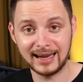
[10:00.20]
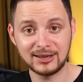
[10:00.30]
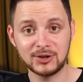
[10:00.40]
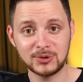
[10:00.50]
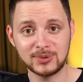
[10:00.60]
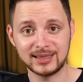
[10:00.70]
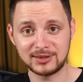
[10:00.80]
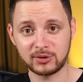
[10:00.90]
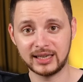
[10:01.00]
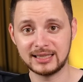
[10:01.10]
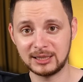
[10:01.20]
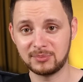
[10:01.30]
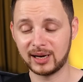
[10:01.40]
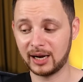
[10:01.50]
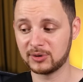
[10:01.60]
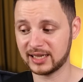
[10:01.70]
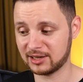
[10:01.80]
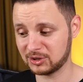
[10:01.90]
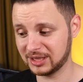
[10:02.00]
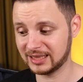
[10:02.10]
I know it's crazy, but I was
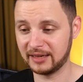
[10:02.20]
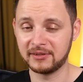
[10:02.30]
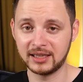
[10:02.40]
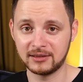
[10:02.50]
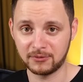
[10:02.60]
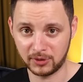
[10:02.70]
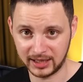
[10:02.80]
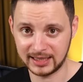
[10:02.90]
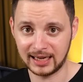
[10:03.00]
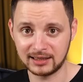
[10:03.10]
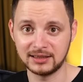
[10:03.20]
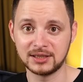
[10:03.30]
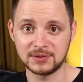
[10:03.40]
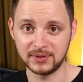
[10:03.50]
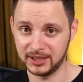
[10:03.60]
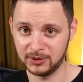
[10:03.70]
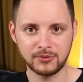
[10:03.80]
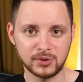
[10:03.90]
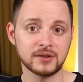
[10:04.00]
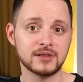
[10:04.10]
actually saving it for exactly this video.
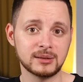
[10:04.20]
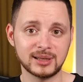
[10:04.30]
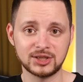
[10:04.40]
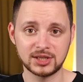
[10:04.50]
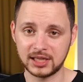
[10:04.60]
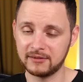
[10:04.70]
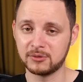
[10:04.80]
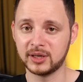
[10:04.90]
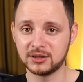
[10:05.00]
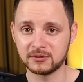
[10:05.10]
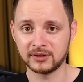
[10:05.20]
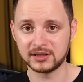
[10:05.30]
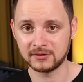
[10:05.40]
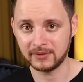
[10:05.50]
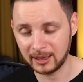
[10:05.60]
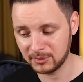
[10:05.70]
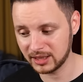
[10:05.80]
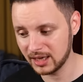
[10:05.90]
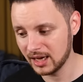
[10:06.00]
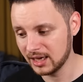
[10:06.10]
Three of them I just gave away to friends and family.